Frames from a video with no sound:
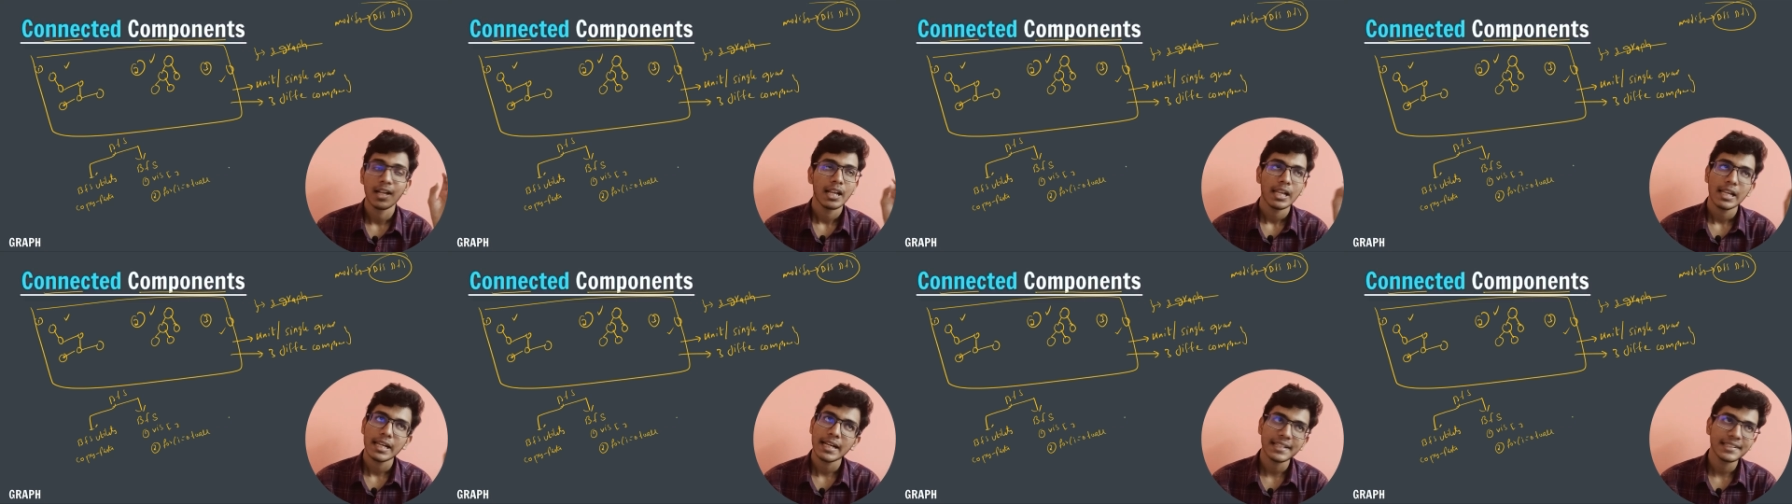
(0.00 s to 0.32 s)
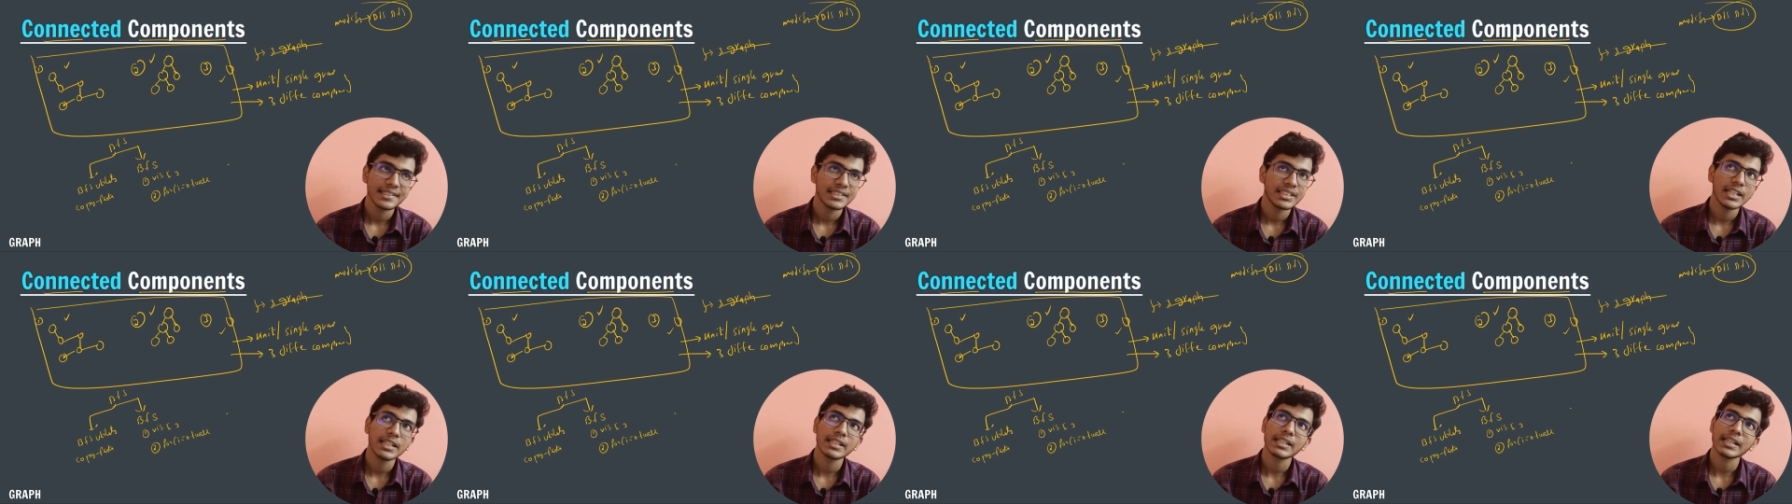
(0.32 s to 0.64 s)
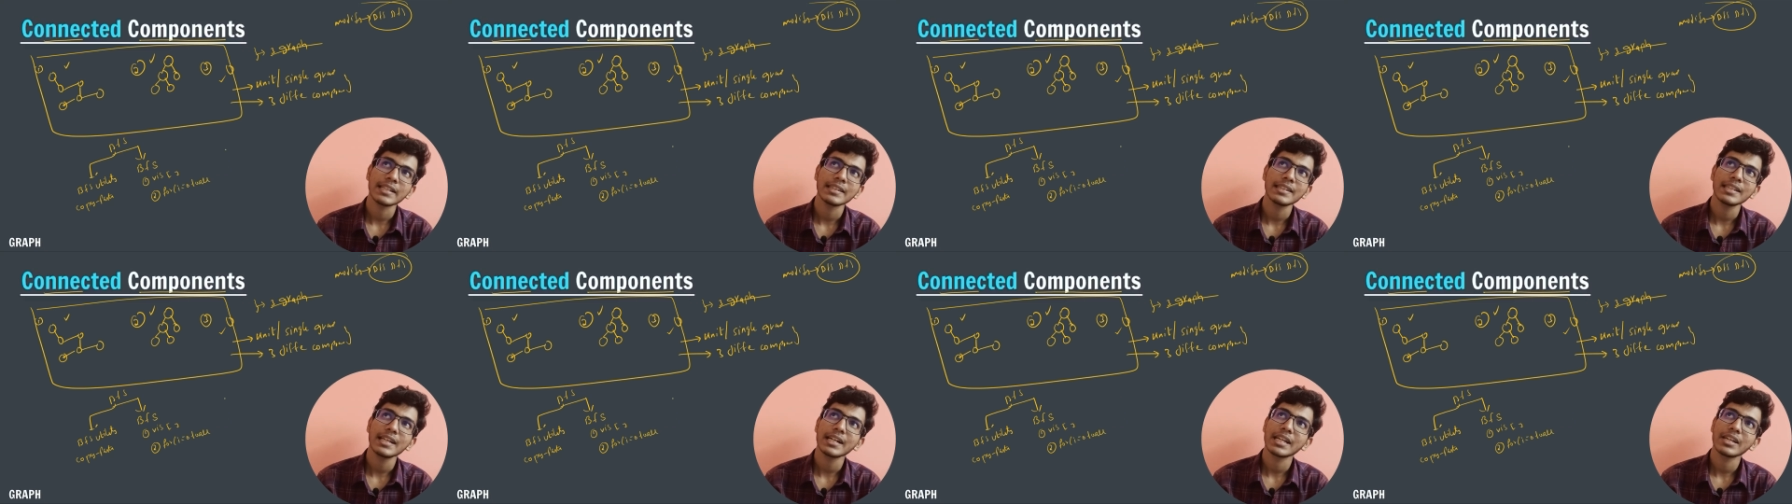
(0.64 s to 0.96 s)
Let's say
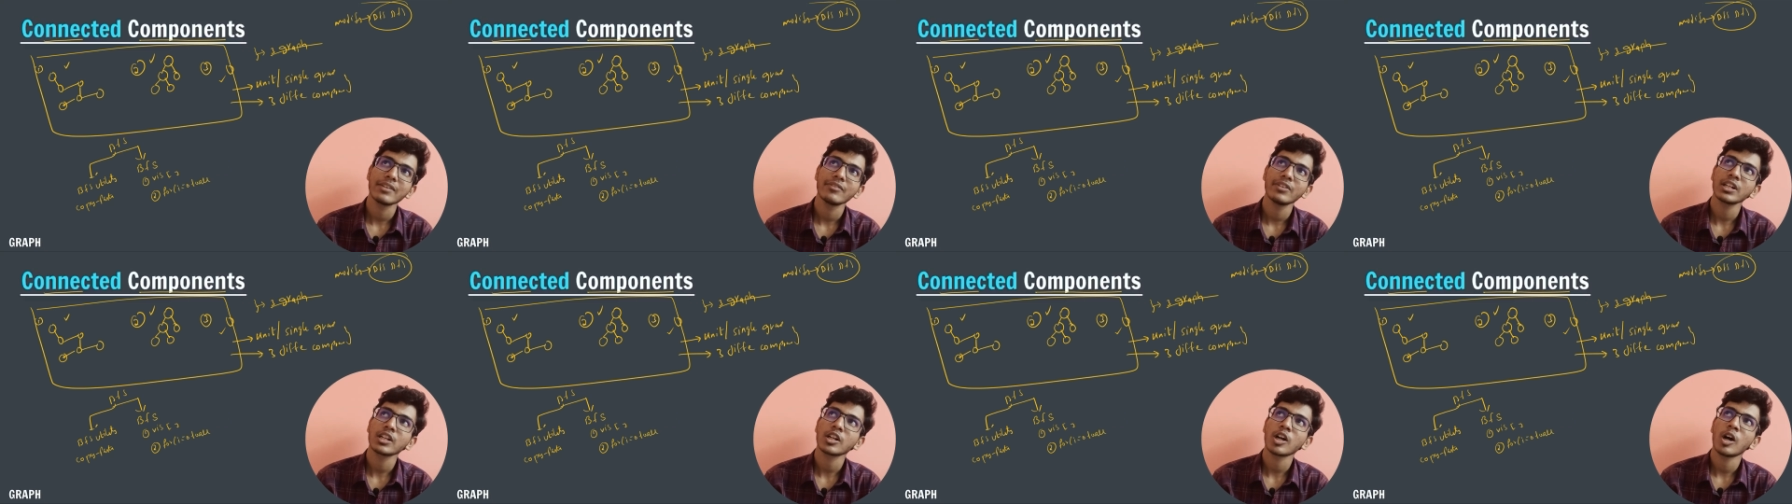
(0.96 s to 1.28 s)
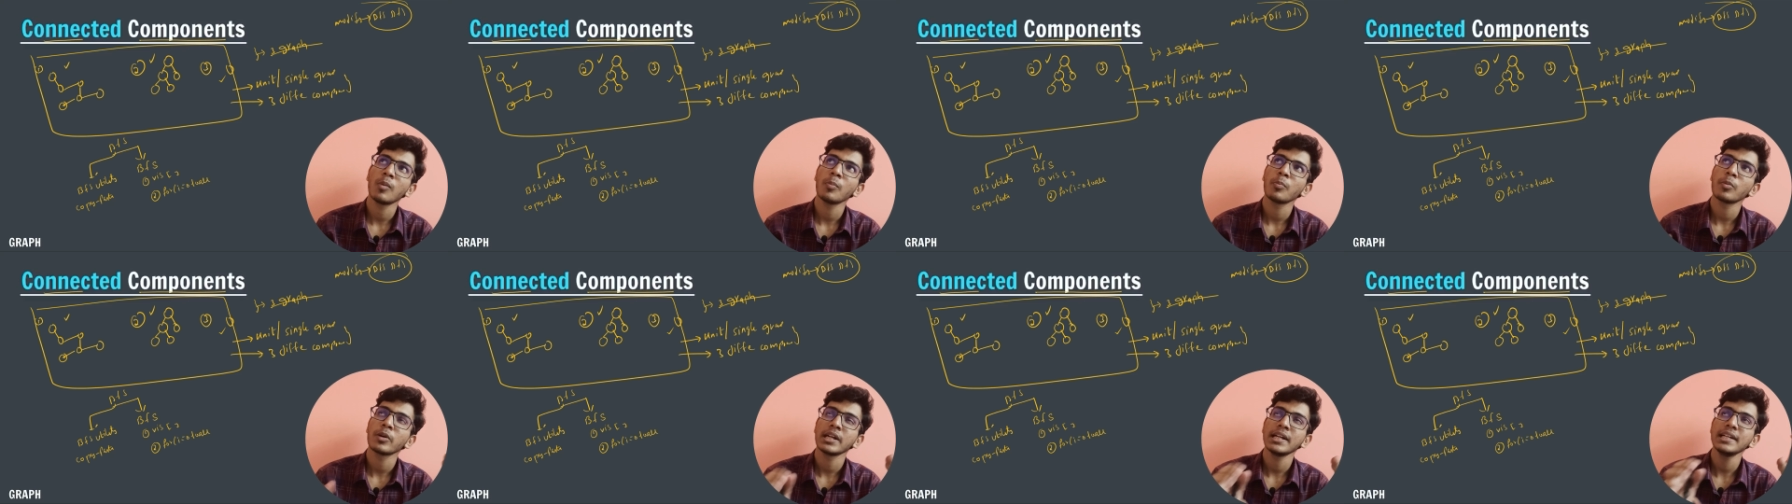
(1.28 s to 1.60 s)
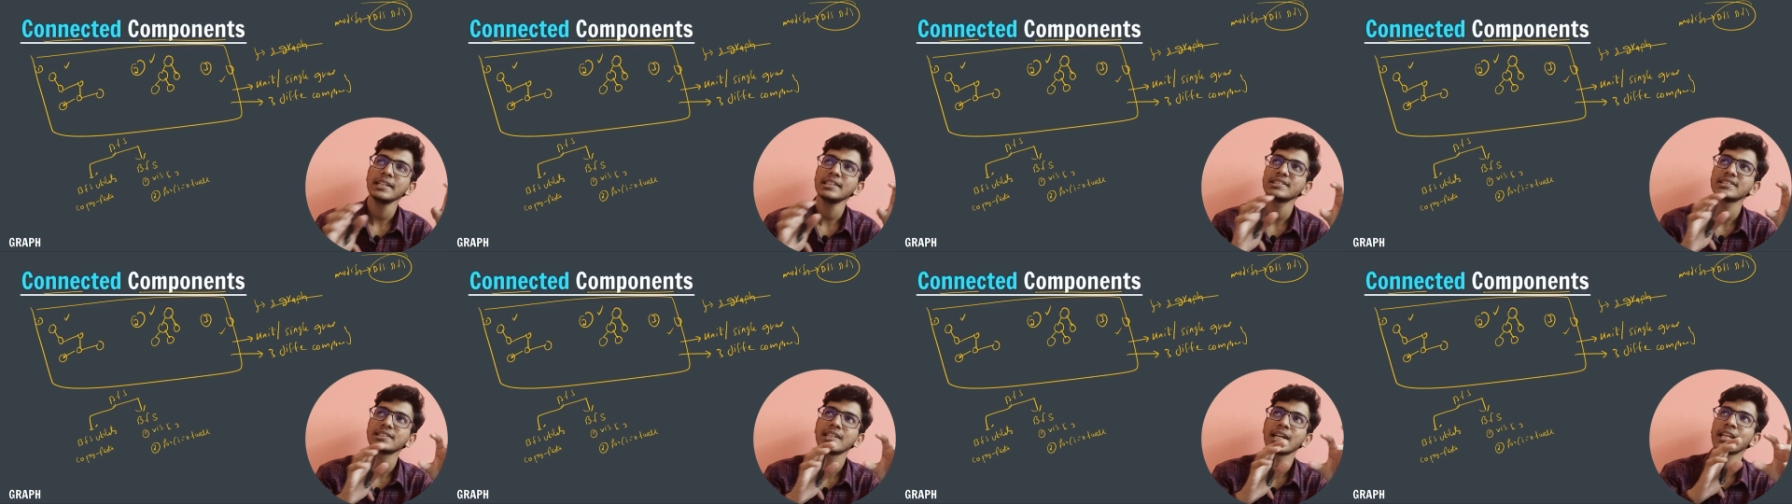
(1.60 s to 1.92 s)
in the given
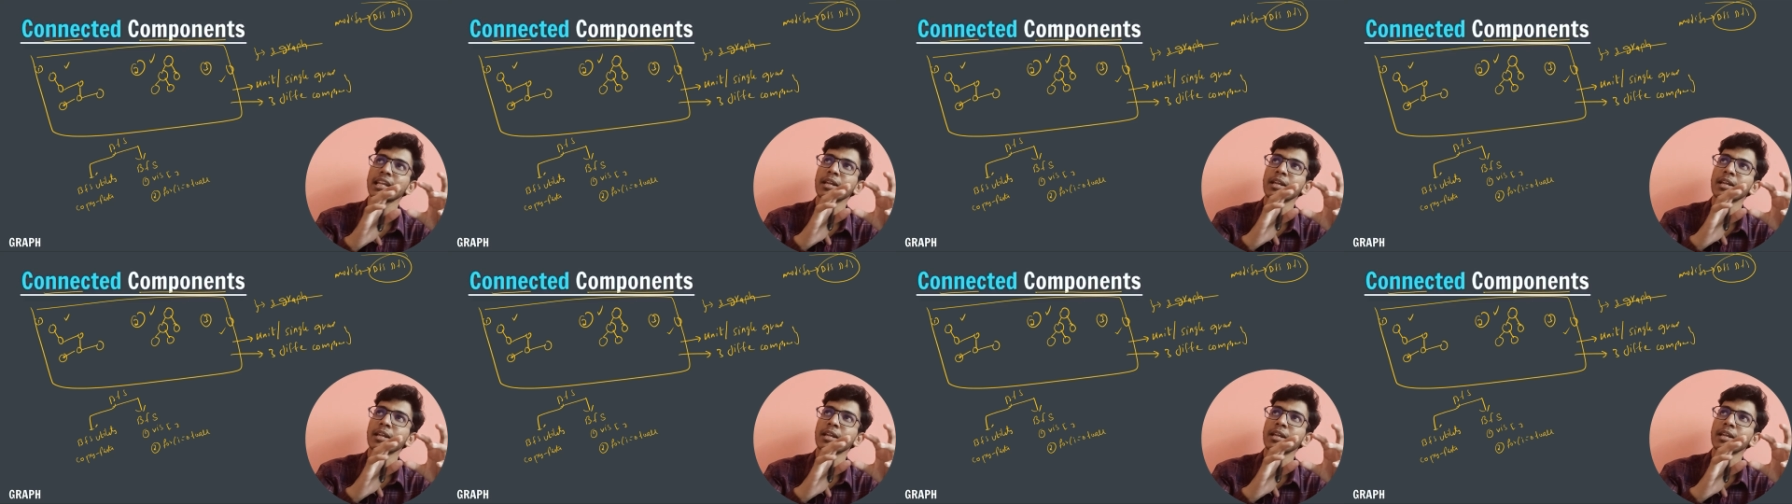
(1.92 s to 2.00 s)
components the